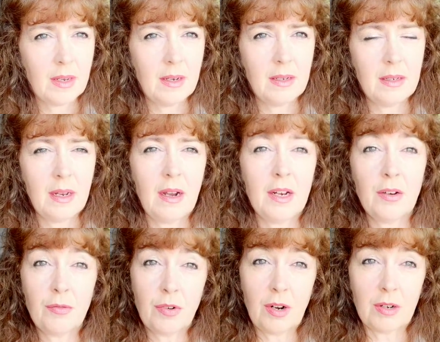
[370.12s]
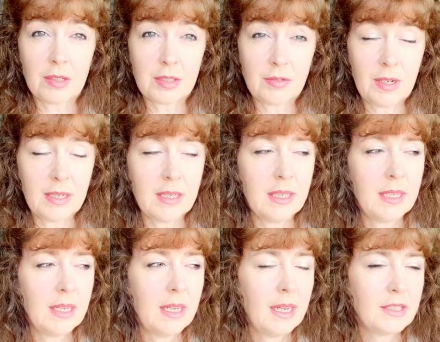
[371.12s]
line of rocks, right?
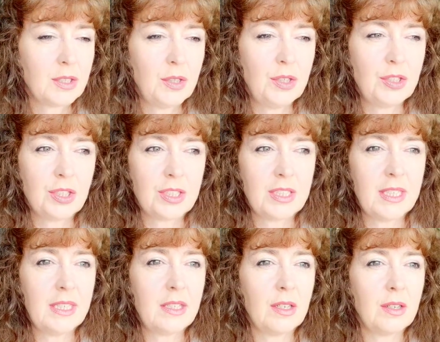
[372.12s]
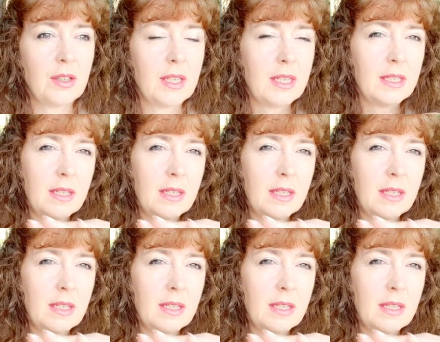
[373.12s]
So you just see the